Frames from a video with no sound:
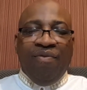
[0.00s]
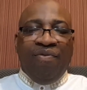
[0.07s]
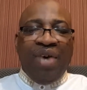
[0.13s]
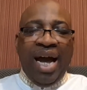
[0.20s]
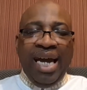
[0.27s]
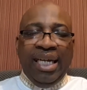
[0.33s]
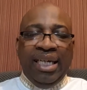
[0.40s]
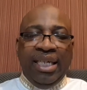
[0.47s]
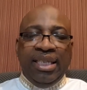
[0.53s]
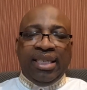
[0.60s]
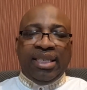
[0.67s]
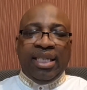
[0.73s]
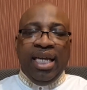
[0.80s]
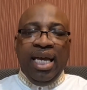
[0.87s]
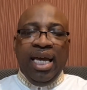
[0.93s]

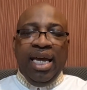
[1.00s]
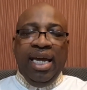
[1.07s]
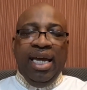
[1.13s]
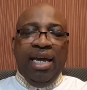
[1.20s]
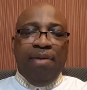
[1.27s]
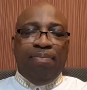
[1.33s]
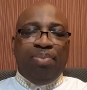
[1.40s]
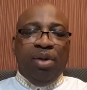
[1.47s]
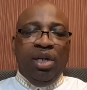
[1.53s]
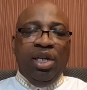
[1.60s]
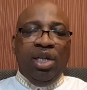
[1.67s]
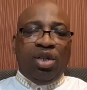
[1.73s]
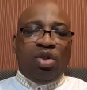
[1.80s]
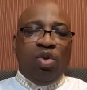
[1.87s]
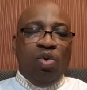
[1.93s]
violence, and
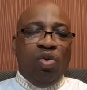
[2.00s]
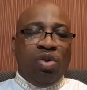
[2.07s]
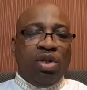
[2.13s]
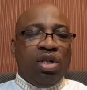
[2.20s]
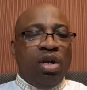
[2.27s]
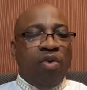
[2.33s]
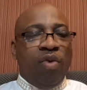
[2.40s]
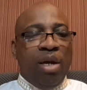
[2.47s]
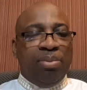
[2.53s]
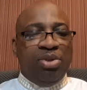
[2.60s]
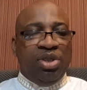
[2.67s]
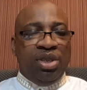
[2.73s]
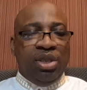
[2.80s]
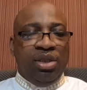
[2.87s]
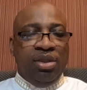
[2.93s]
political
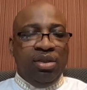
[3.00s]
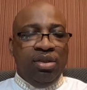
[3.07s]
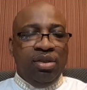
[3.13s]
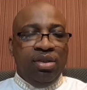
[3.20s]
corruption.